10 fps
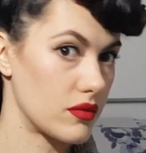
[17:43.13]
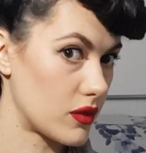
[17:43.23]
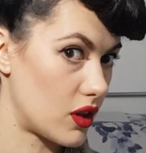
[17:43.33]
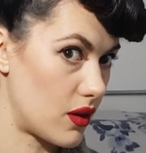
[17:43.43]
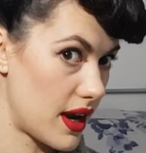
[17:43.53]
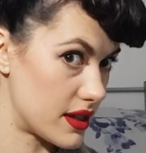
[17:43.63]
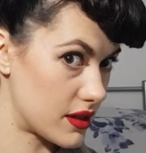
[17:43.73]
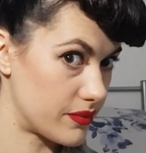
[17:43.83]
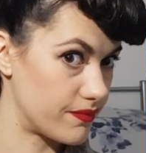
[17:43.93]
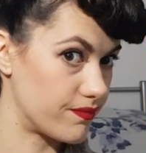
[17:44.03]
Alright,
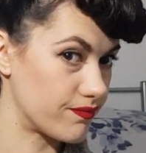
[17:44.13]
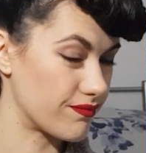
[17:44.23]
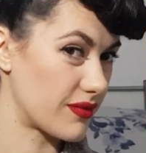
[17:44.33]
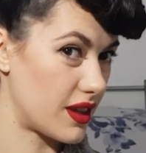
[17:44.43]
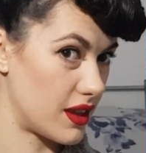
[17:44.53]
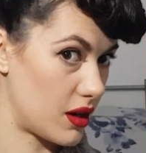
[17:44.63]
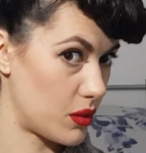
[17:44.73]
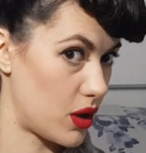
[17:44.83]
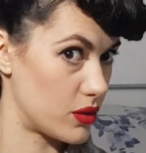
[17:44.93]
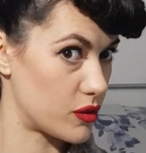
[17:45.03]
and then I'm
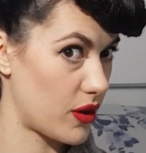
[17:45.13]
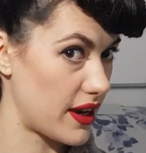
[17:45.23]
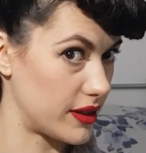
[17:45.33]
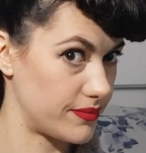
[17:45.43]
going to spray it.